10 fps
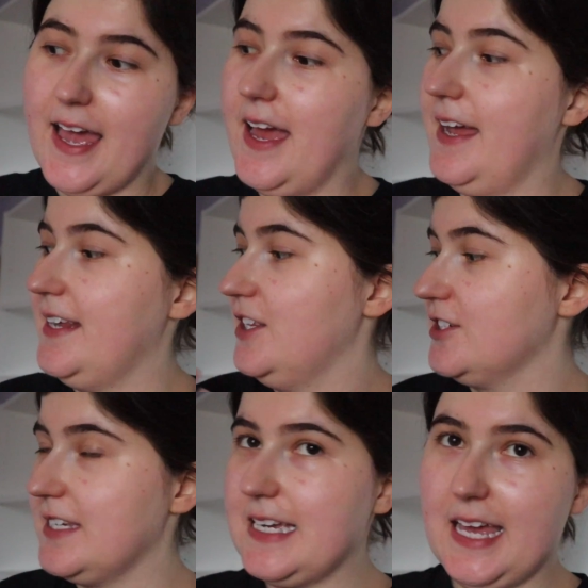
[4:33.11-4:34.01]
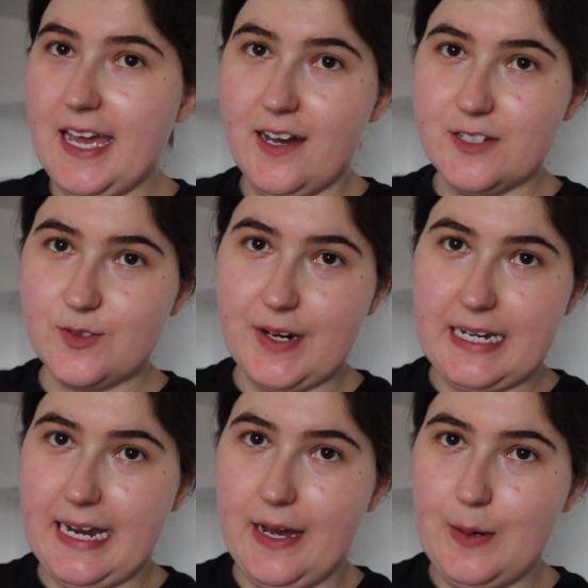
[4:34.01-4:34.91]
and it looks like chaos
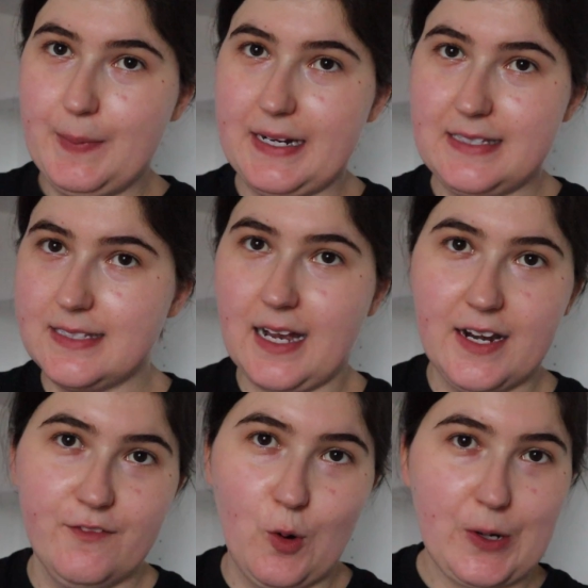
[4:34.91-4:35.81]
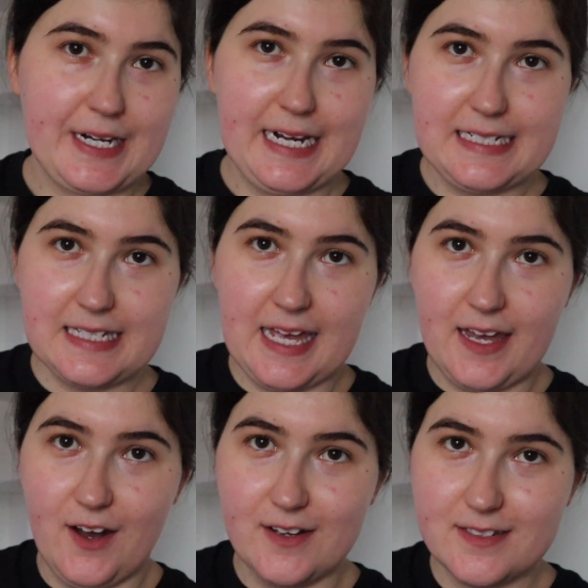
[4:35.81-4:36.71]
right now, but it's kind of organized
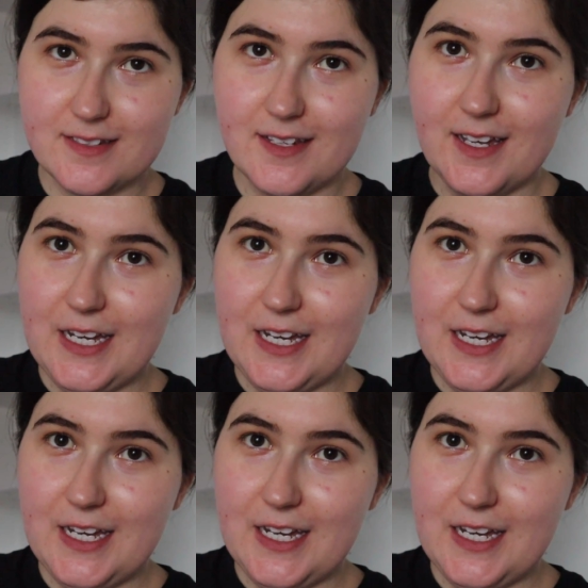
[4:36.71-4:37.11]
chaos.